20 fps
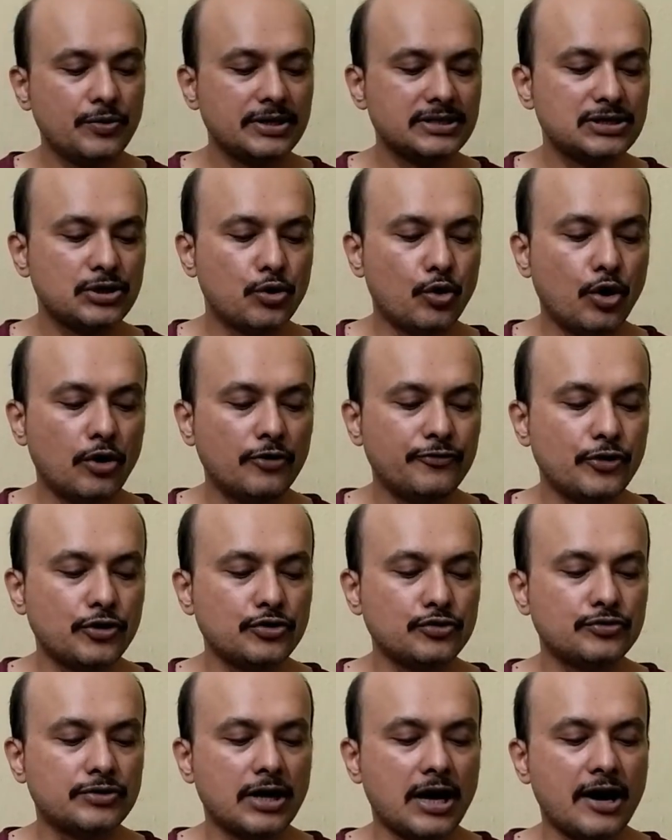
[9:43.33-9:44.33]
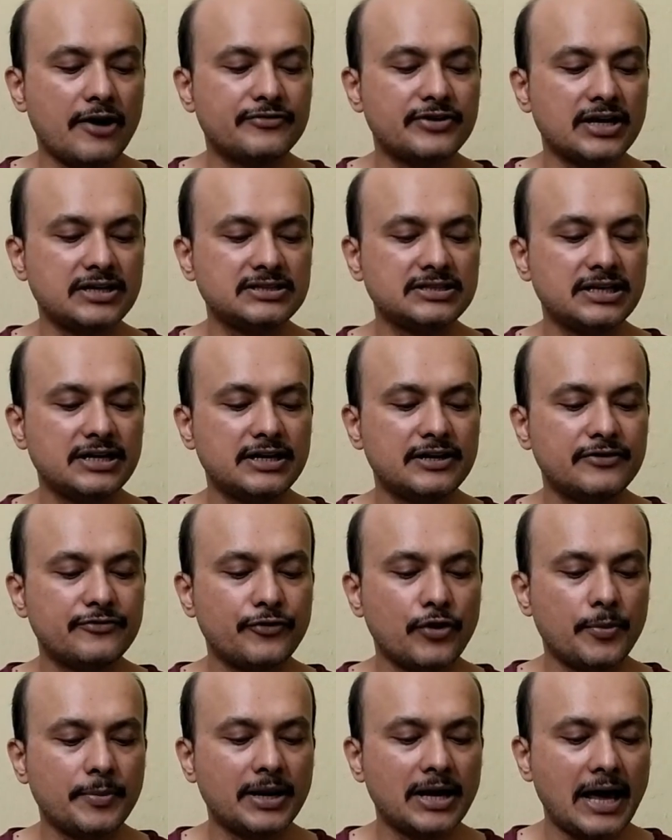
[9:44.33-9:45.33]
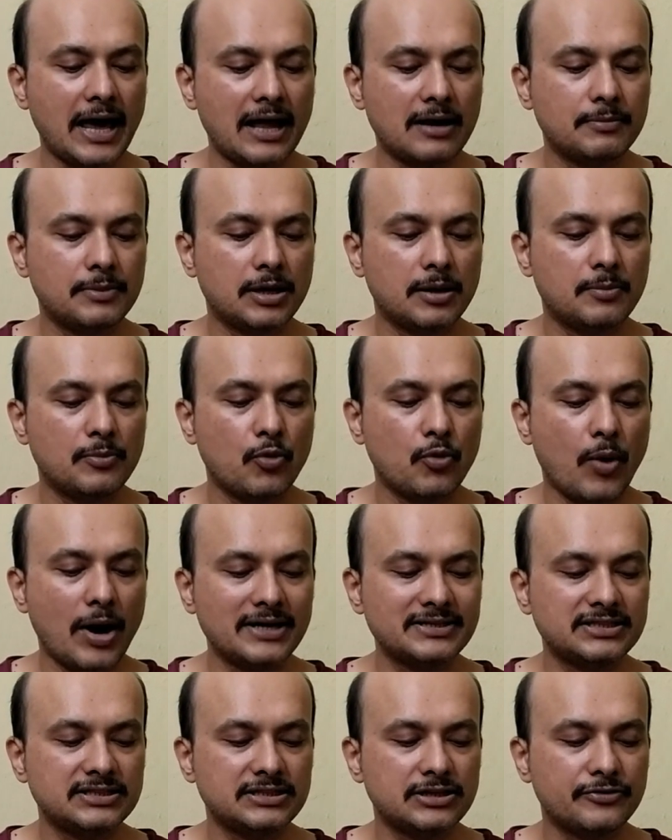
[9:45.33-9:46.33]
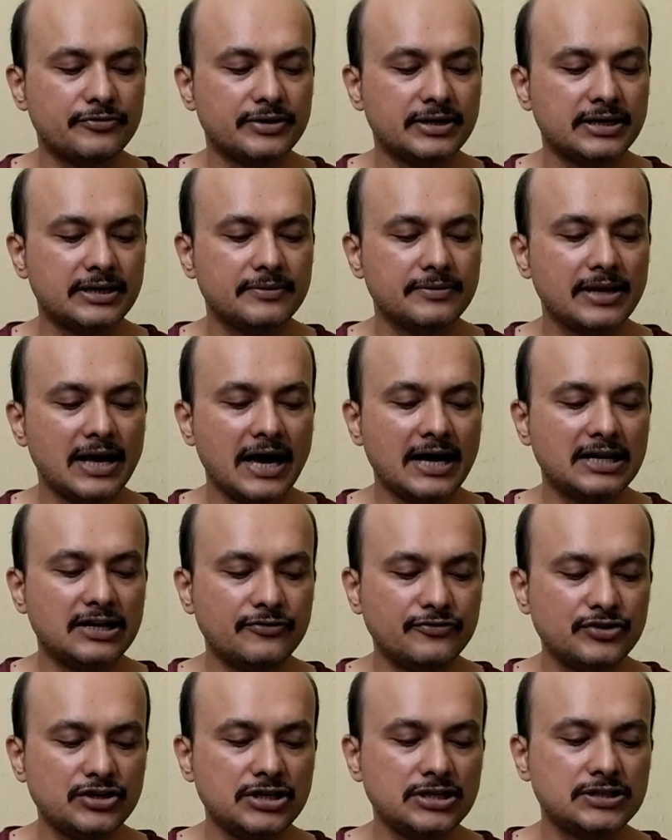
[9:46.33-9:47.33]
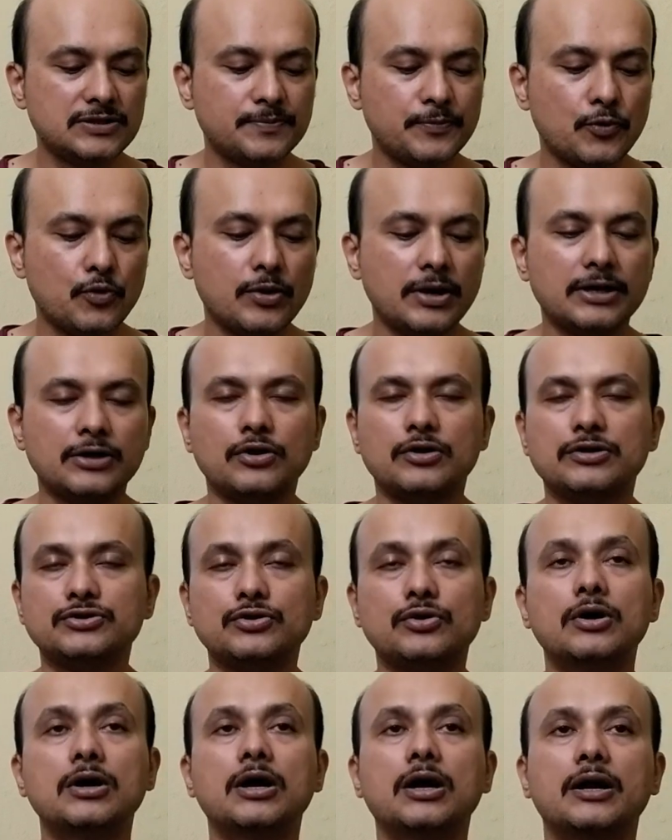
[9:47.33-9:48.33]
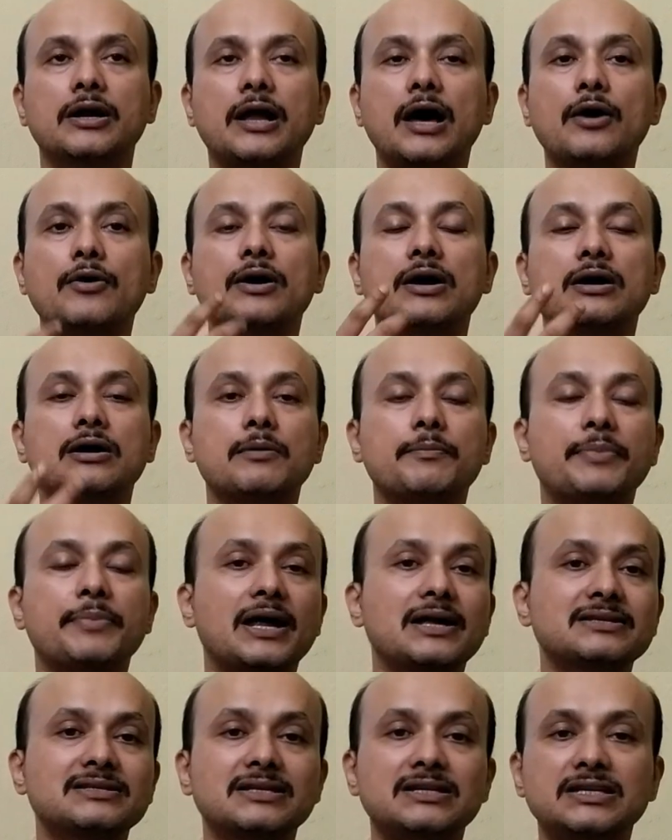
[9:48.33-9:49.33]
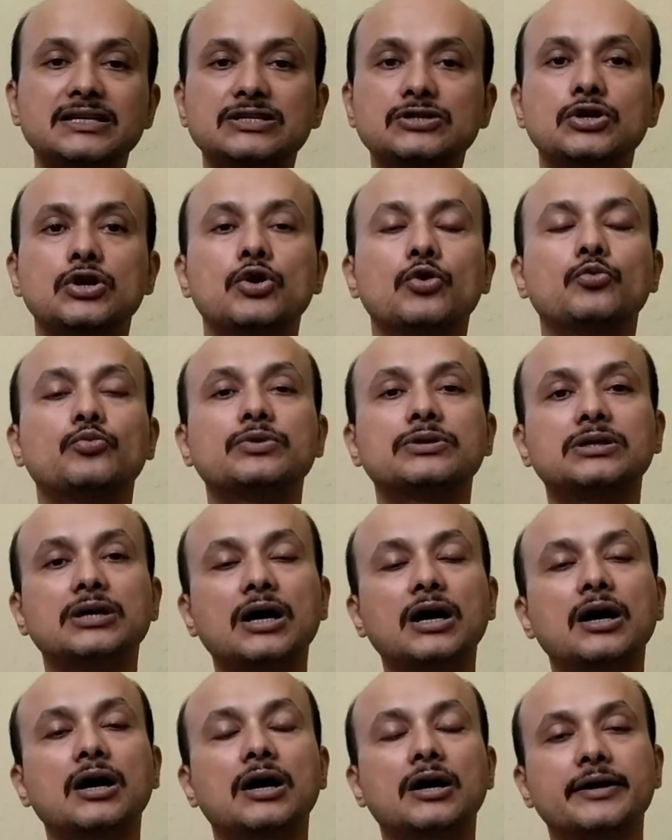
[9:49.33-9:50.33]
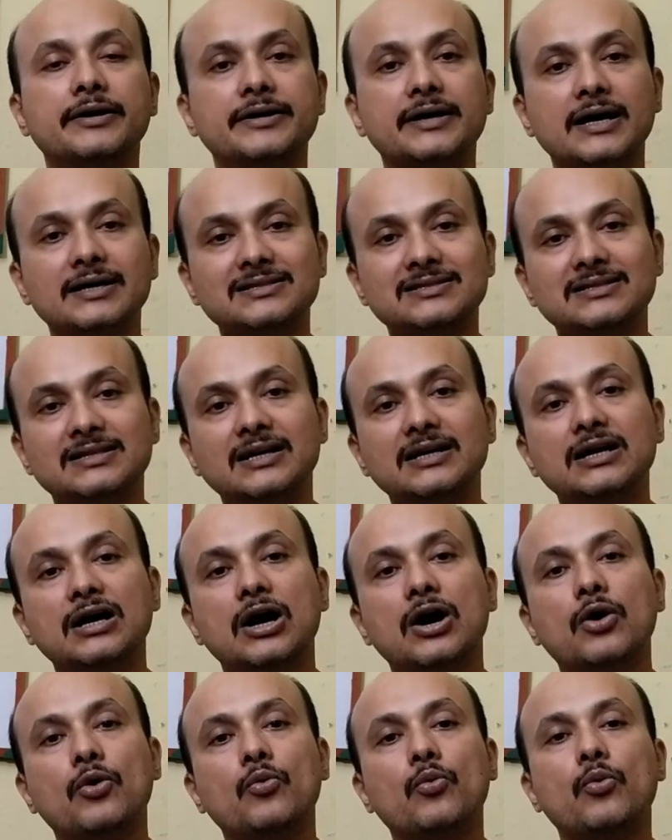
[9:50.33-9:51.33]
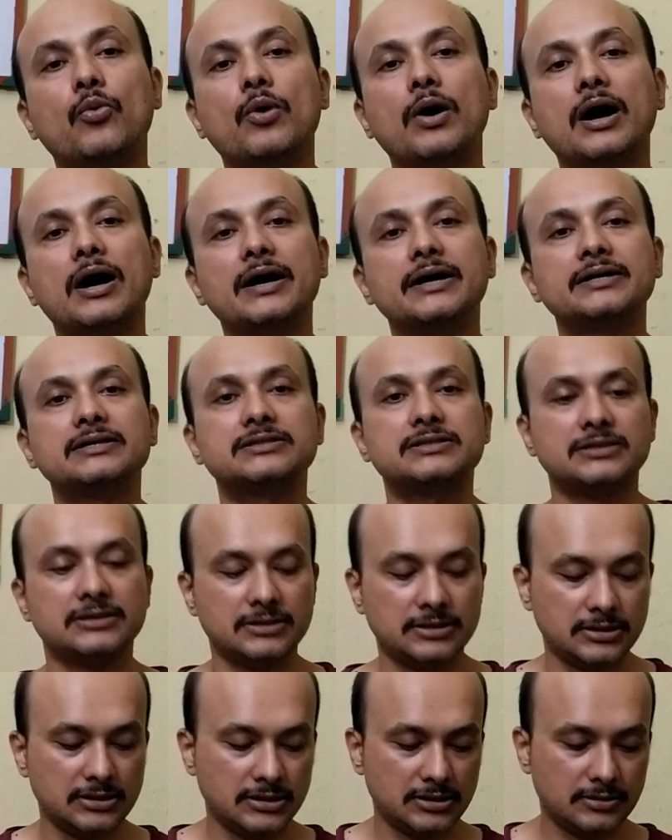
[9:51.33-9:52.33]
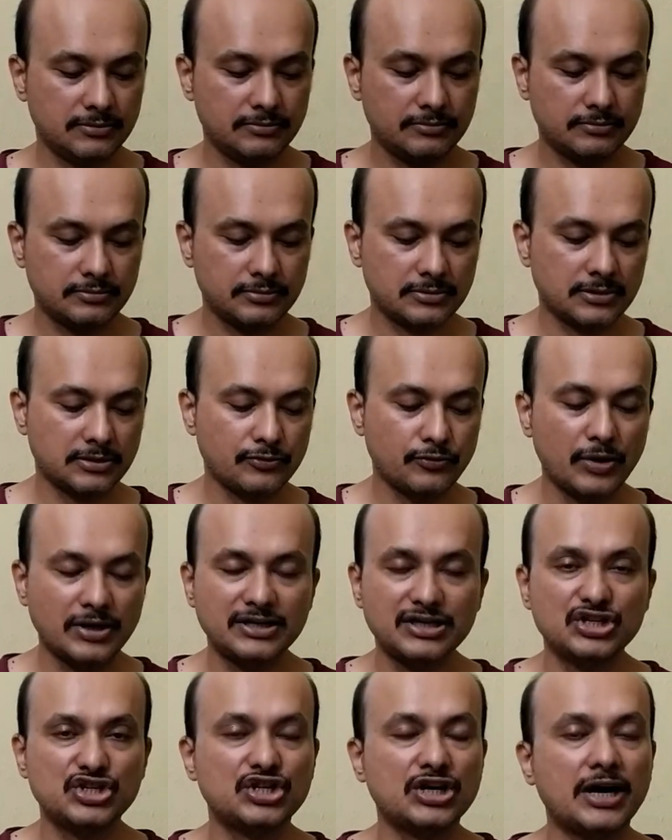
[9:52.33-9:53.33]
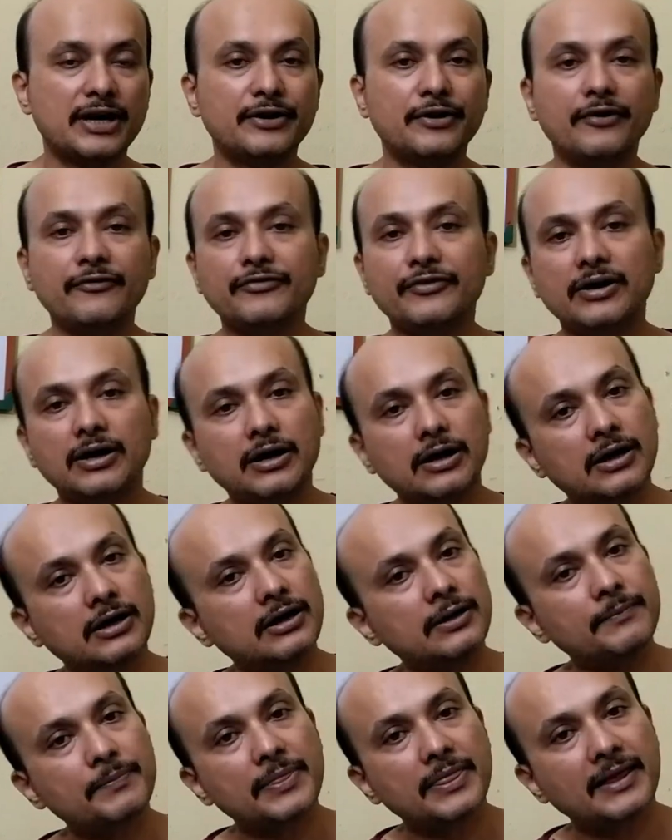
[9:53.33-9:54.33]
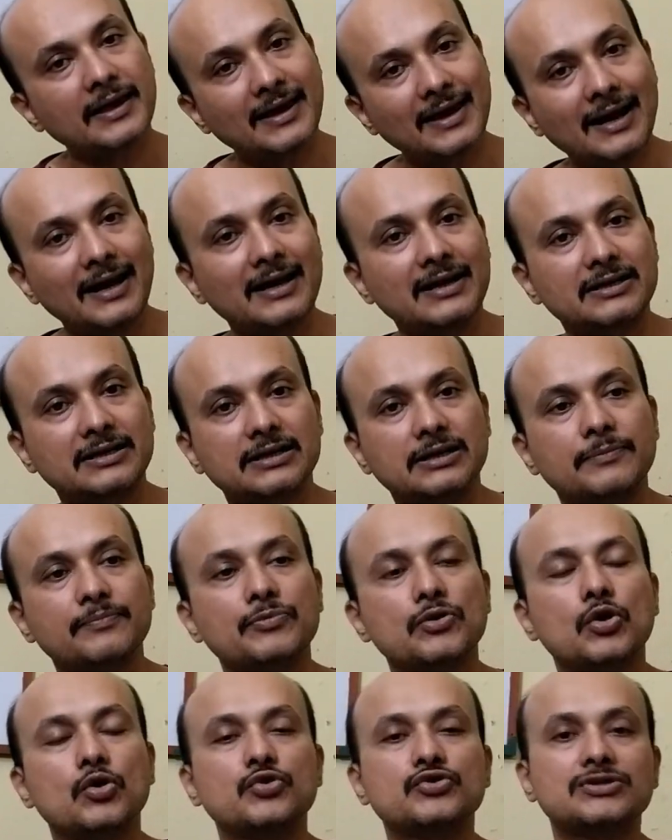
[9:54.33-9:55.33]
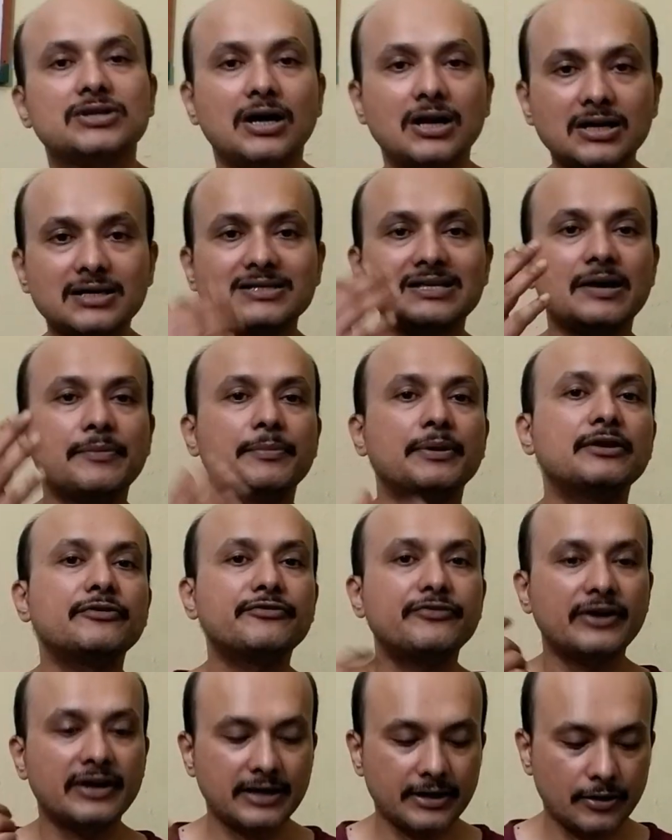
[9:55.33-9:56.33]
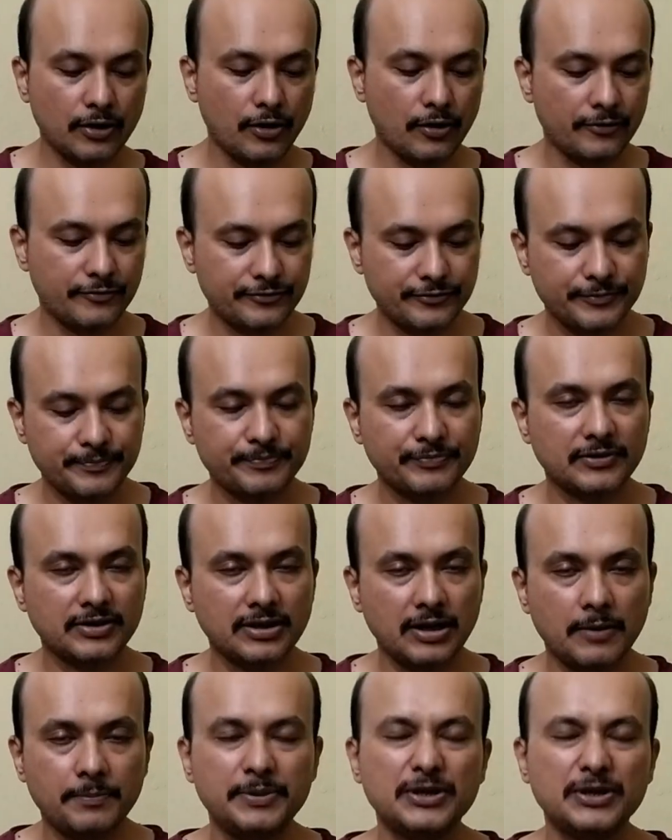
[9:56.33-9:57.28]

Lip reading: She was an old photograph, dusted from an album, whitened away, and if she spoke at all. So now her comparison is with a dusted, whitish kind of a character whose colors have been faded off.